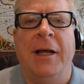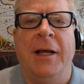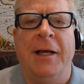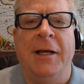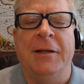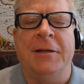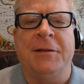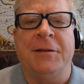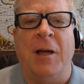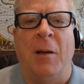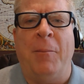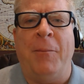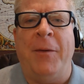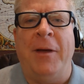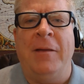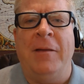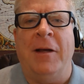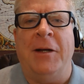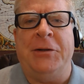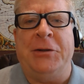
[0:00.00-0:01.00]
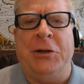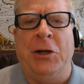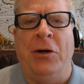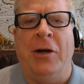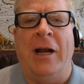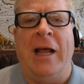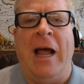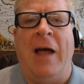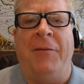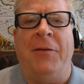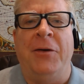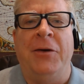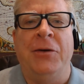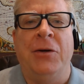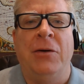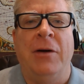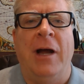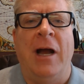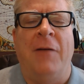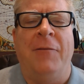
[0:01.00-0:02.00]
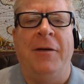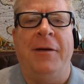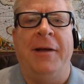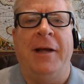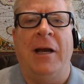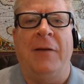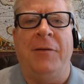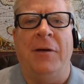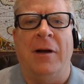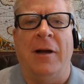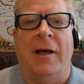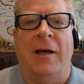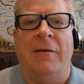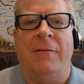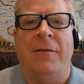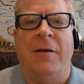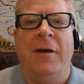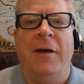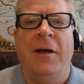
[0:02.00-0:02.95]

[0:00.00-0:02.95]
is something that you're going to have to do every day of your life.